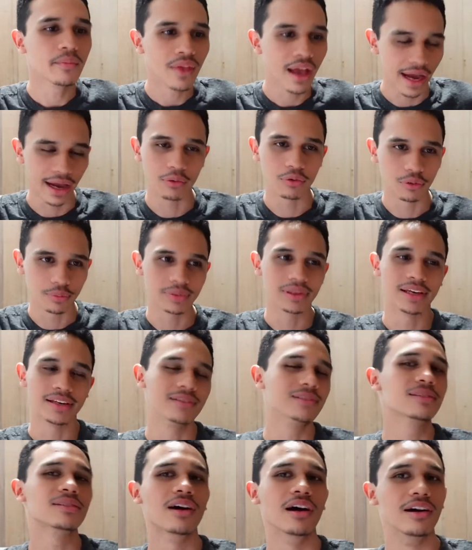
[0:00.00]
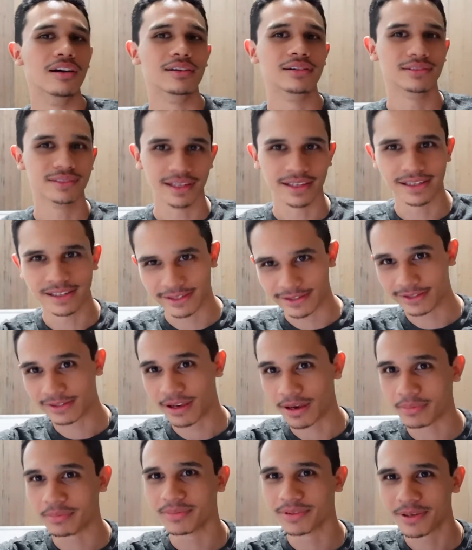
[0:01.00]
I will play the song that has
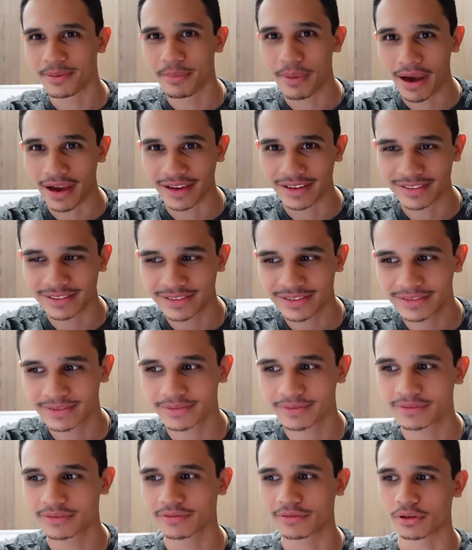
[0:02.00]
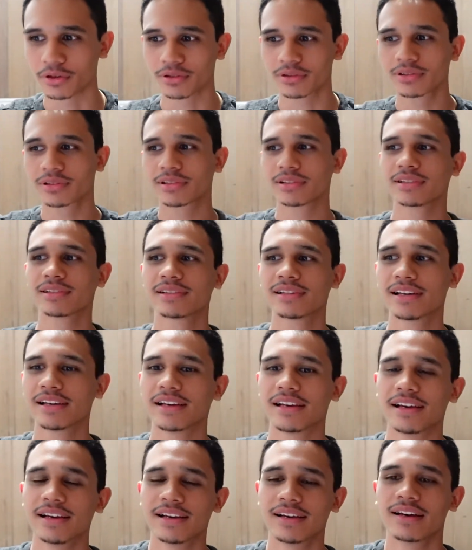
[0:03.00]
come to mind first,
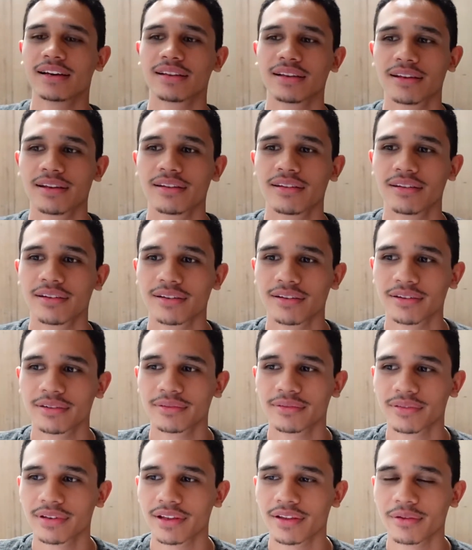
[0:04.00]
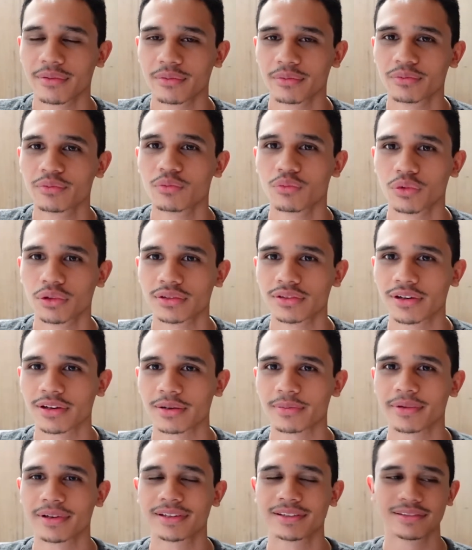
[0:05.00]
and then we'll talk
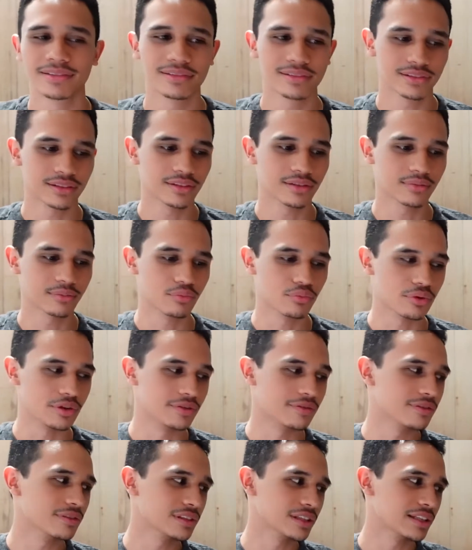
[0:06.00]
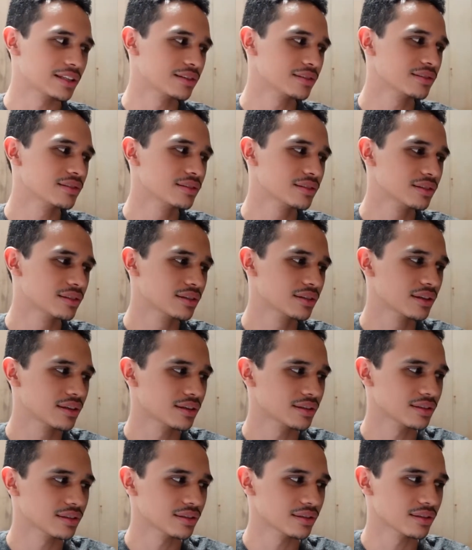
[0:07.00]
about it briefly
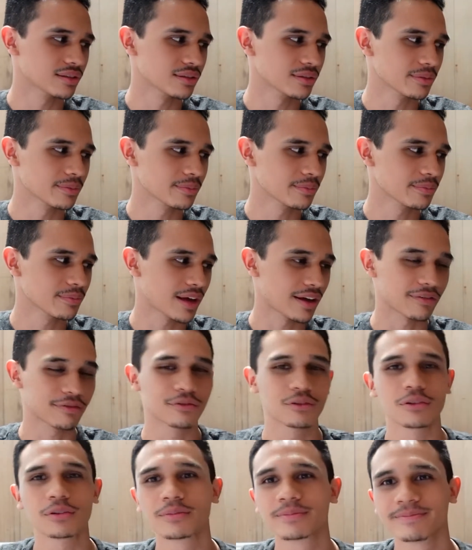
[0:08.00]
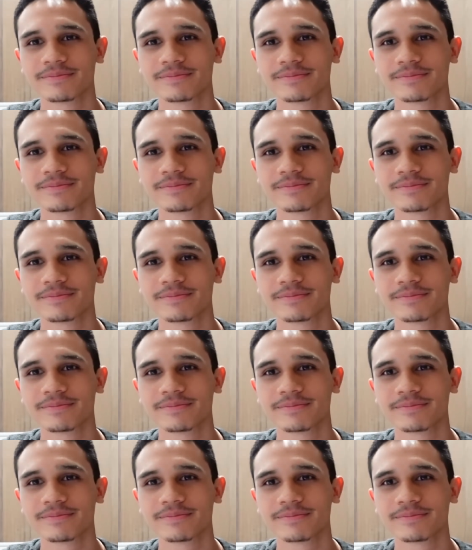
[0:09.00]
after.